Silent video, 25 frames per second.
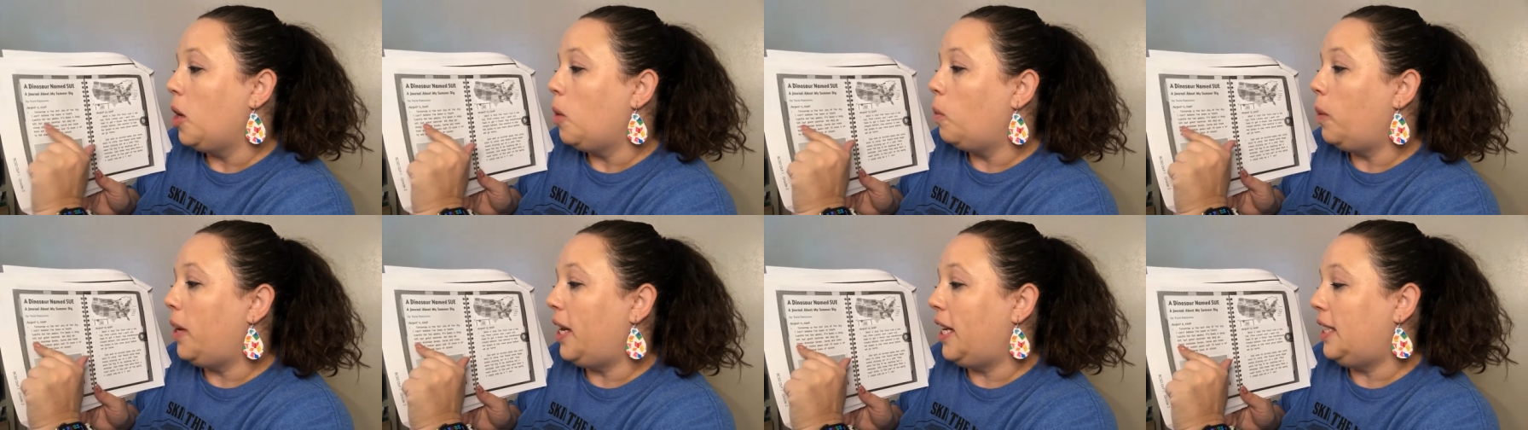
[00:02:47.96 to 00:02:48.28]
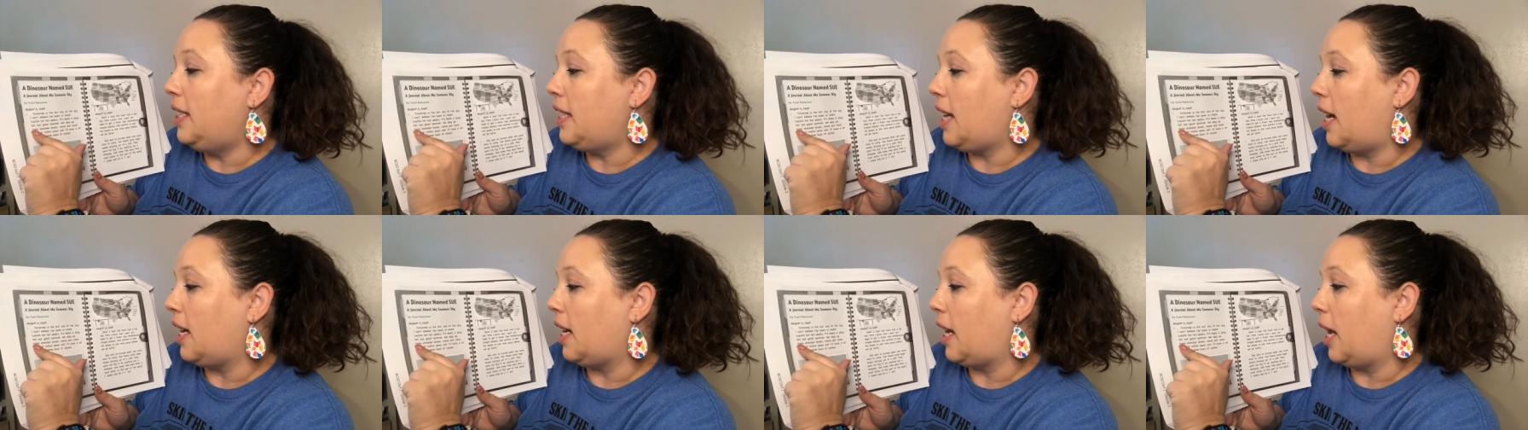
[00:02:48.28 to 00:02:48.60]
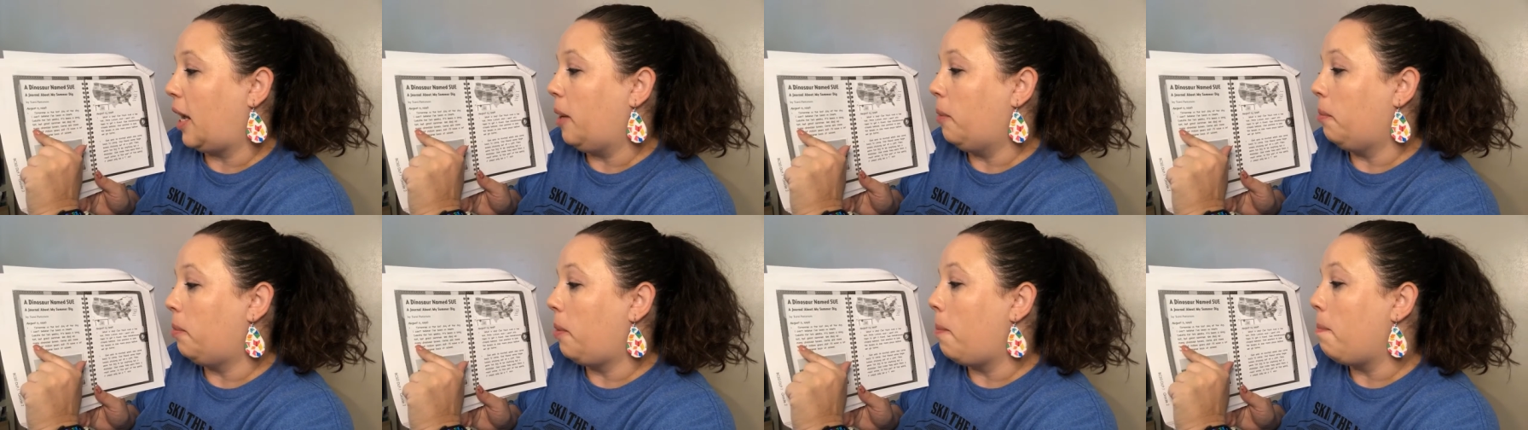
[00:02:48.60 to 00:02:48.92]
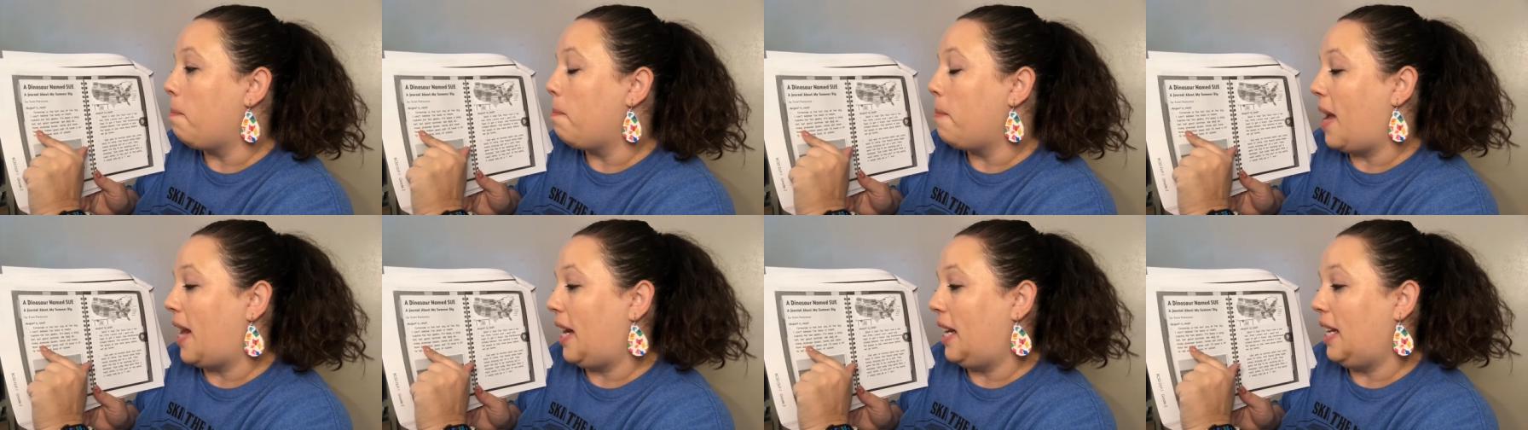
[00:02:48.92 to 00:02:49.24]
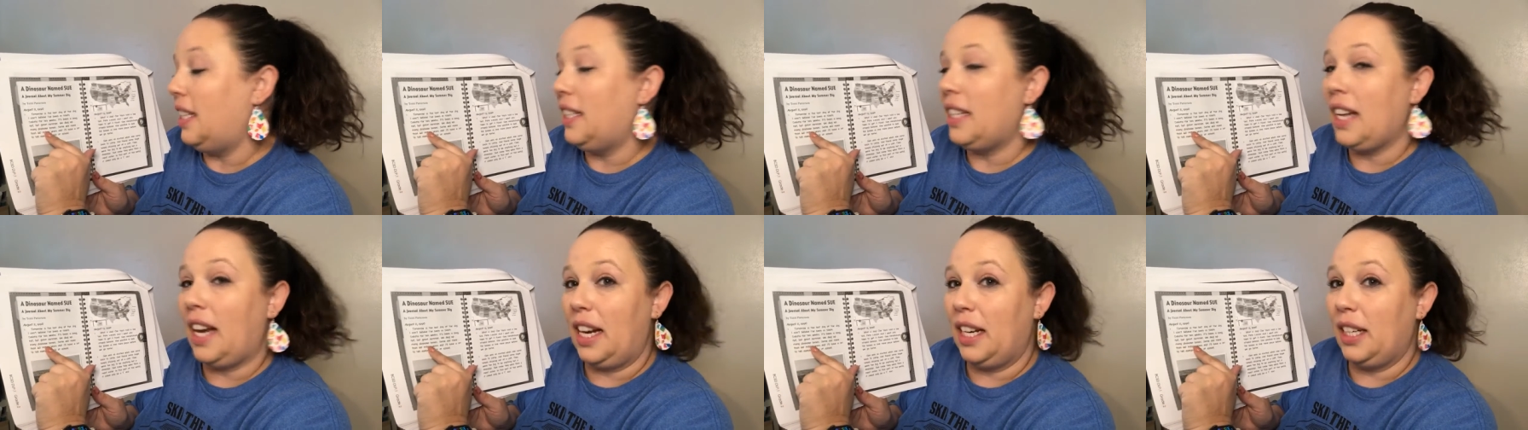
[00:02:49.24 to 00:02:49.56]
We dug up
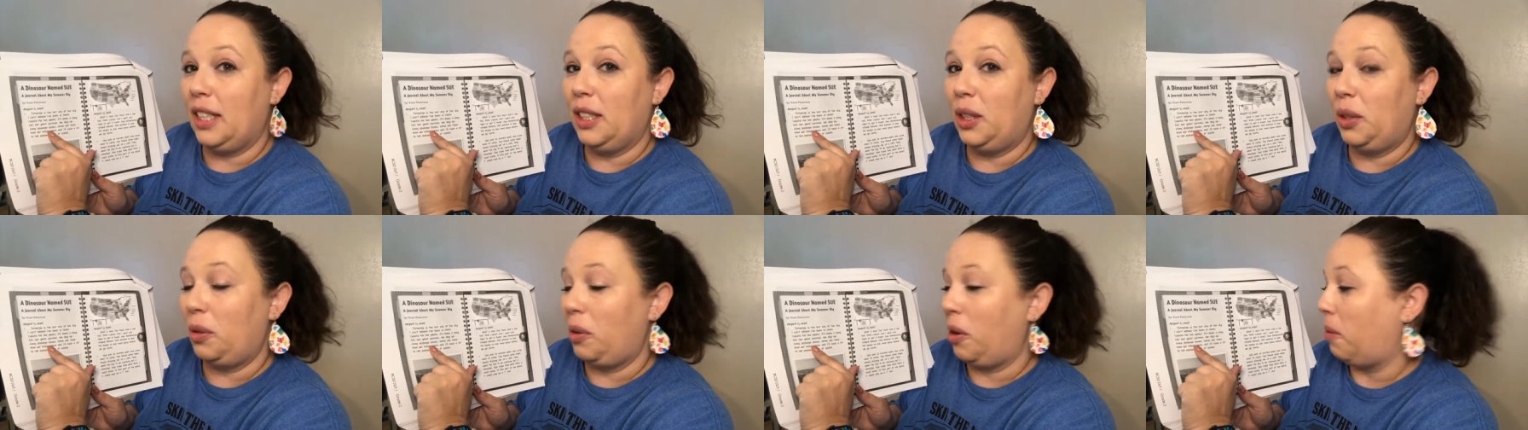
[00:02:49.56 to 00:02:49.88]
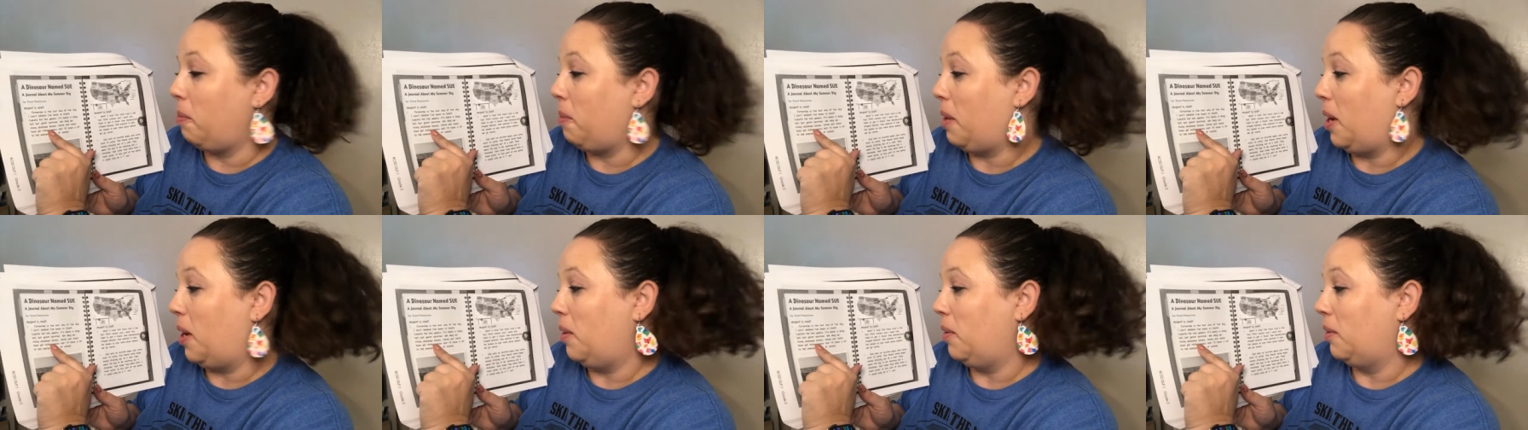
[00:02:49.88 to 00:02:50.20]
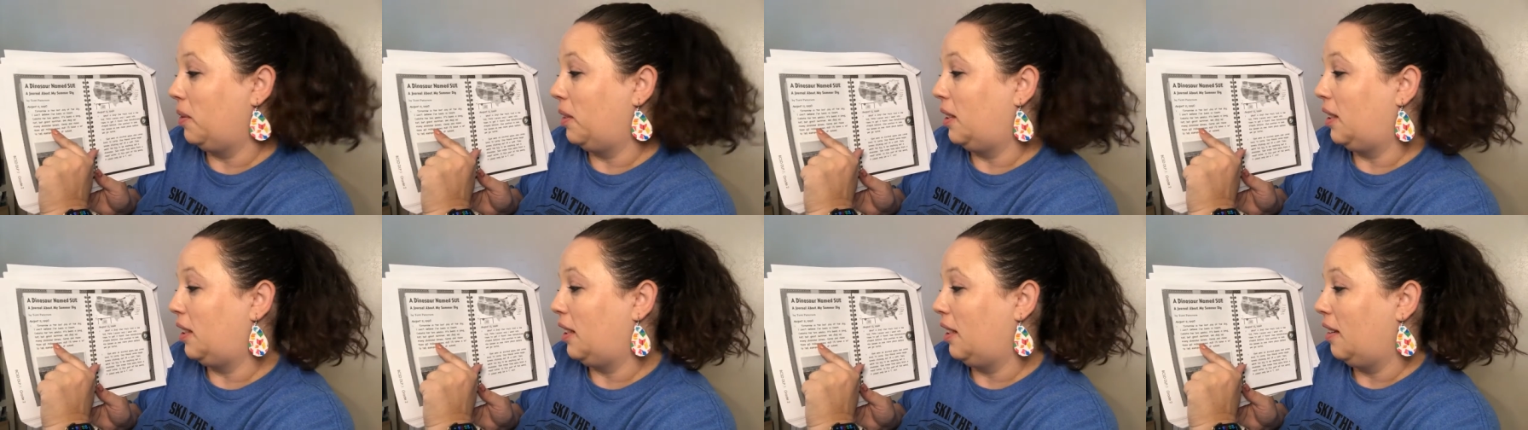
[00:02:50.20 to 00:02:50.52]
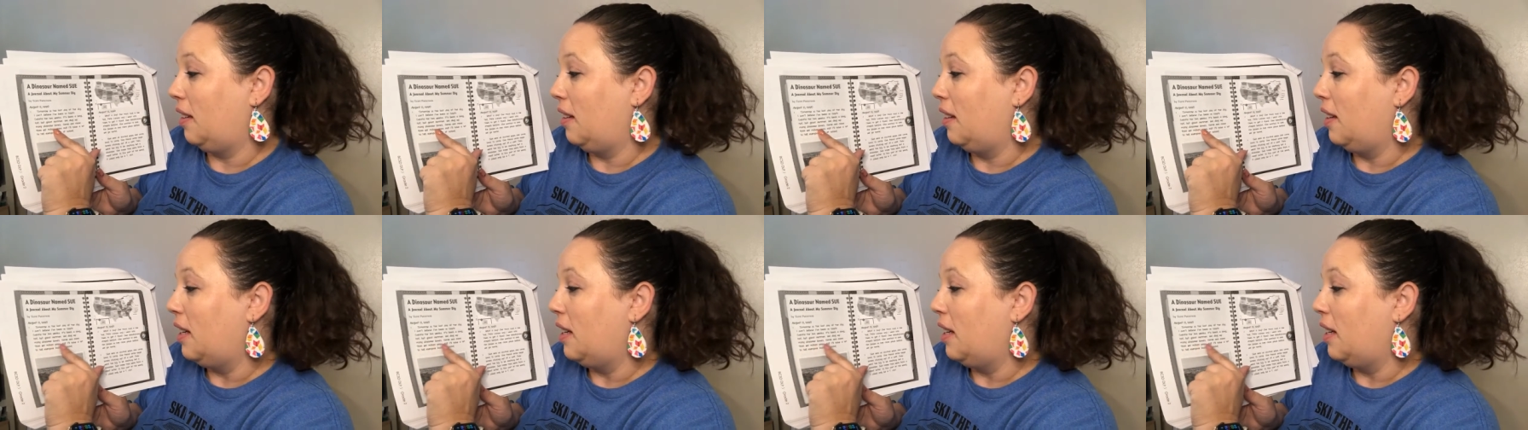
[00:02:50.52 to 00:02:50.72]
many dinosaur bones.